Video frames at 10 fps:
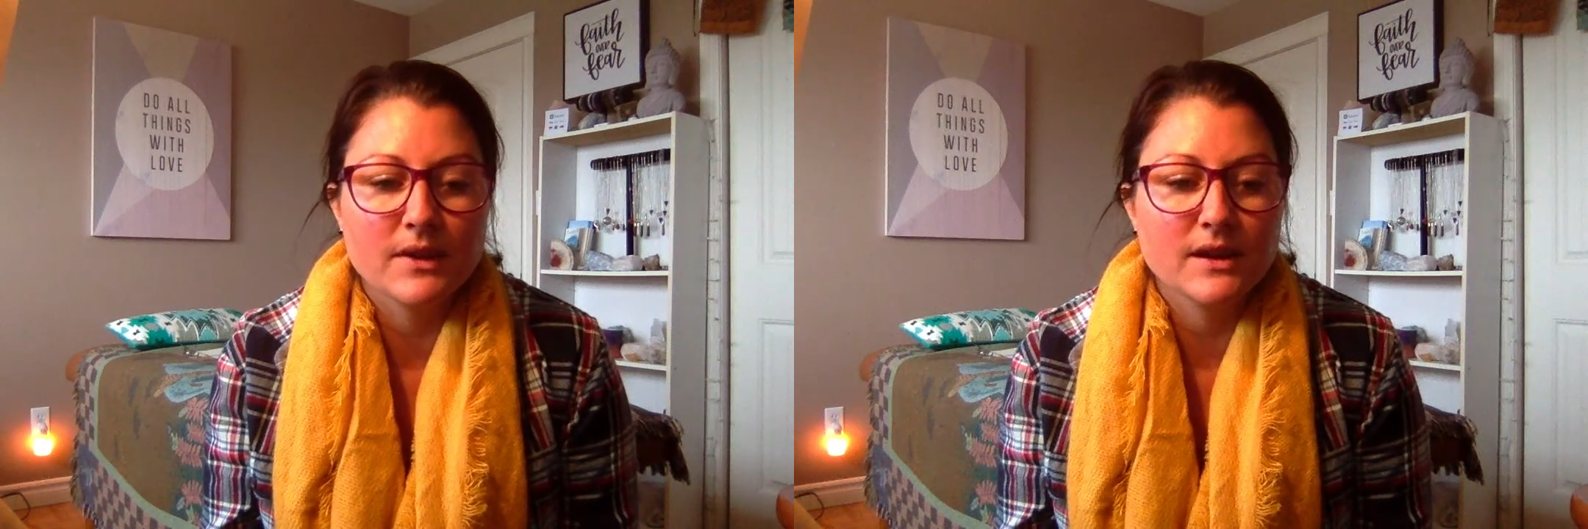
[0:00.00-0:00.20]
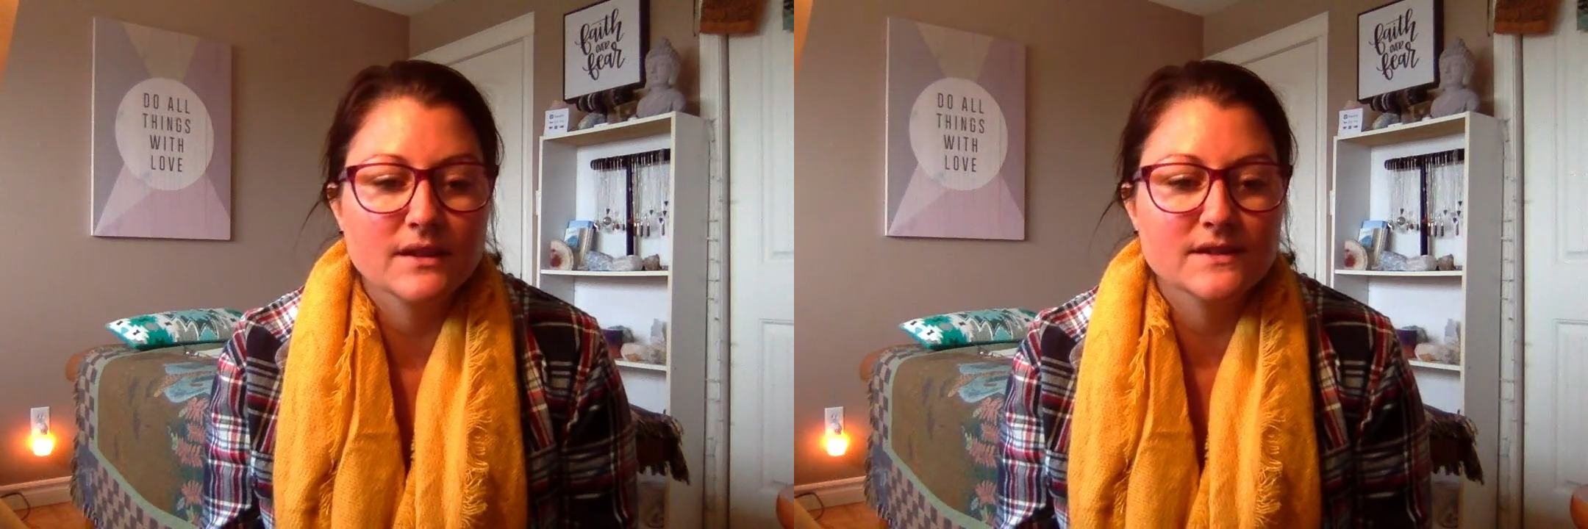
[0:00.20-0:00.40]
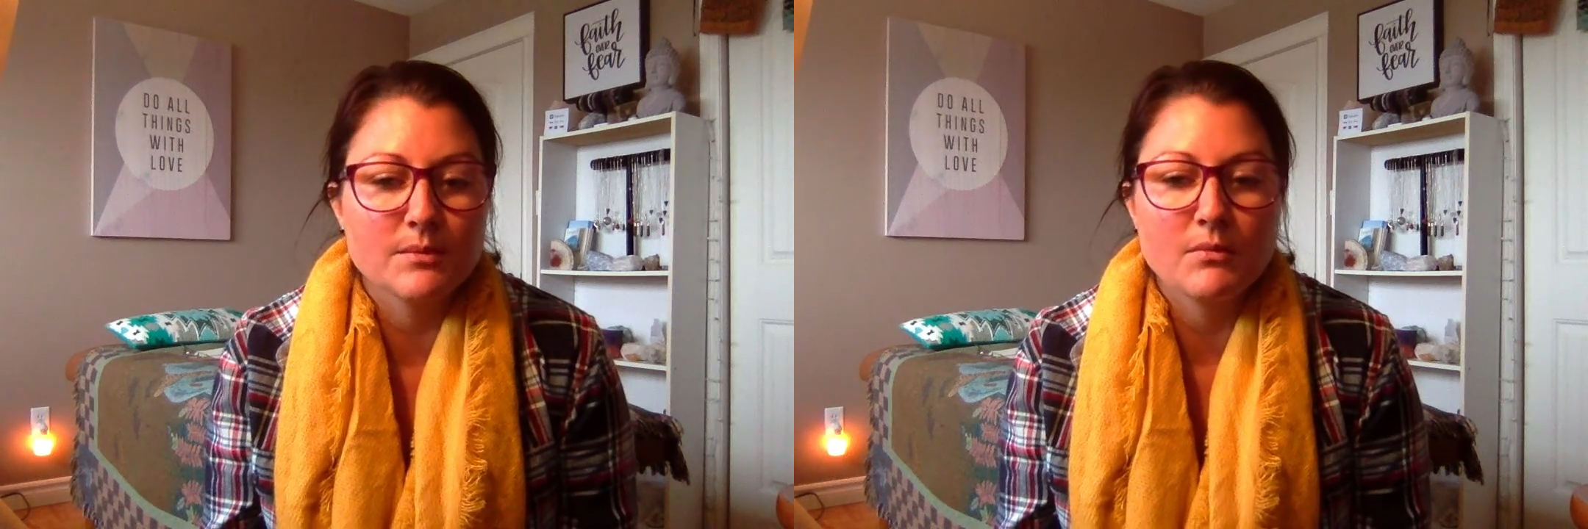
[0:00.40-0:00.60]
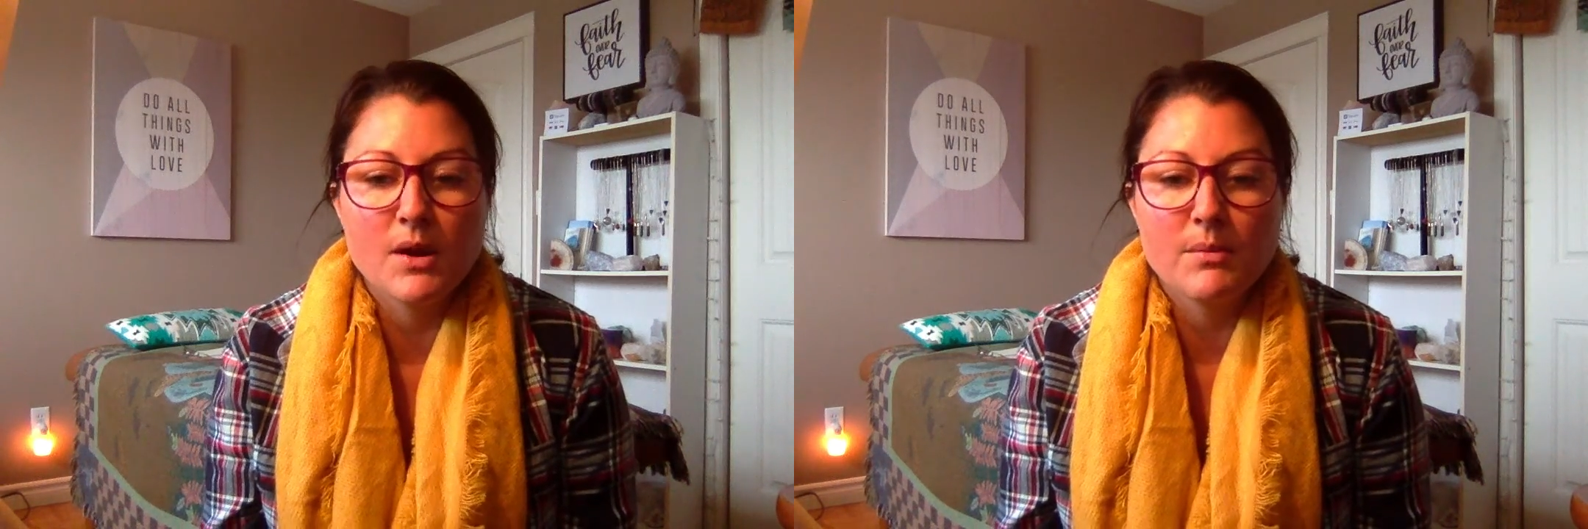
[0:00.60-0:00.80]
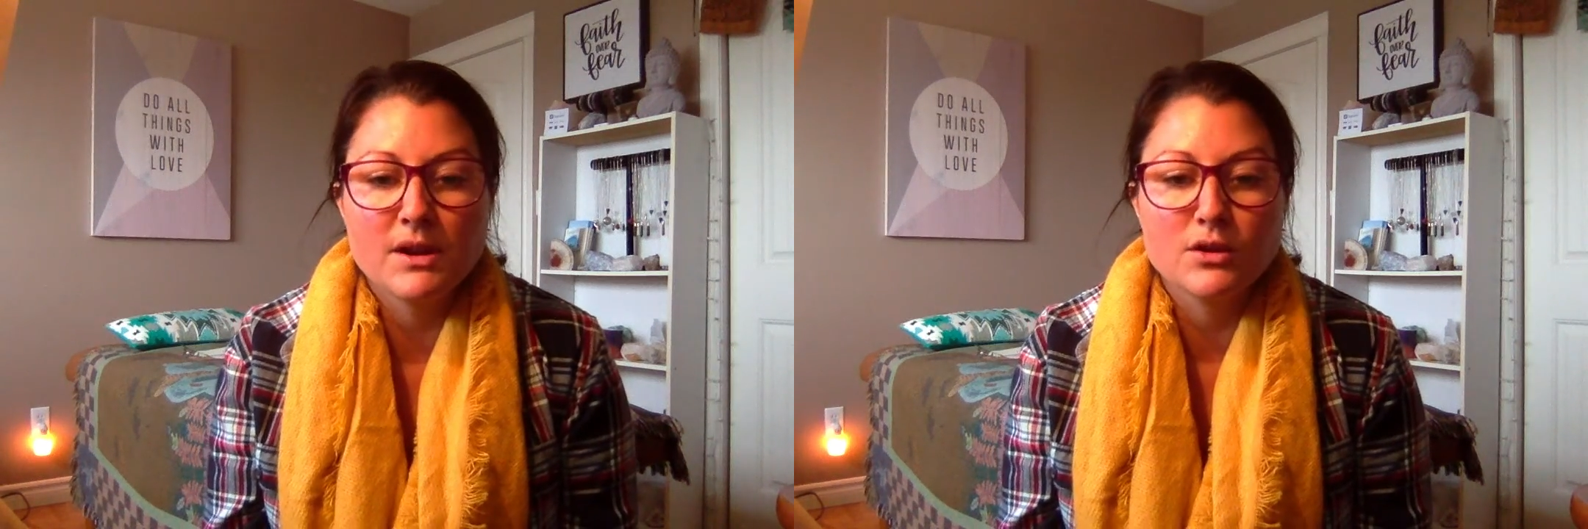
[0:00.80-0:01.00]
things that
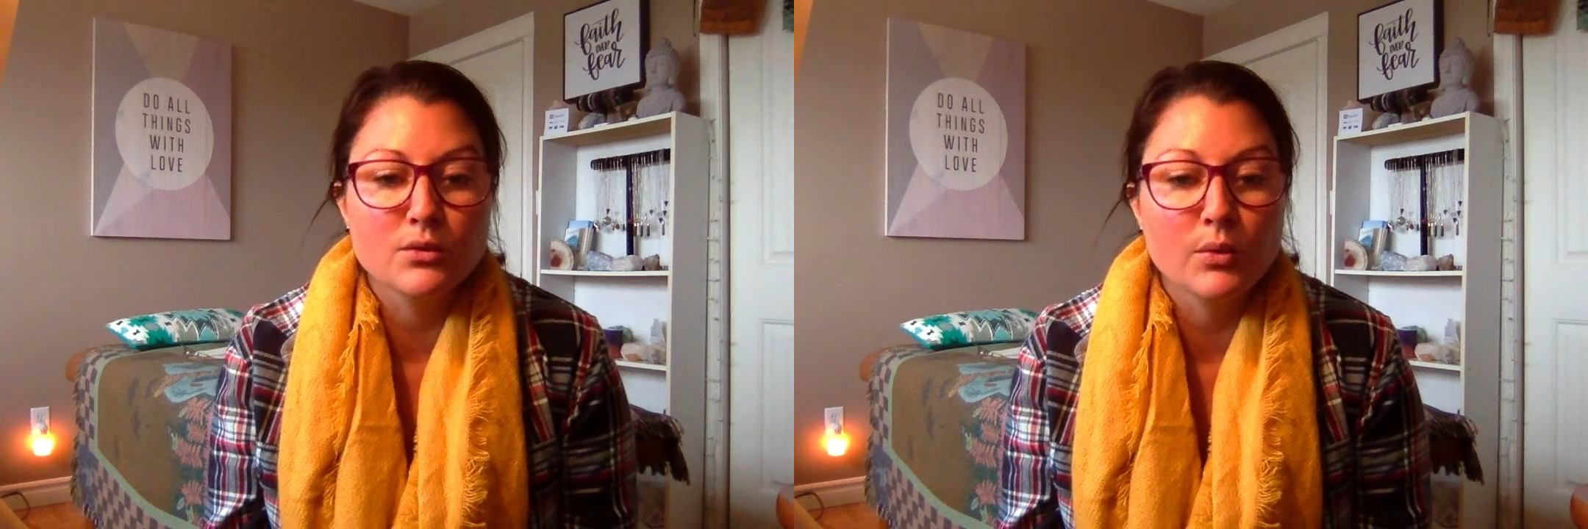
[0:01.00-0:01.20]
maybe you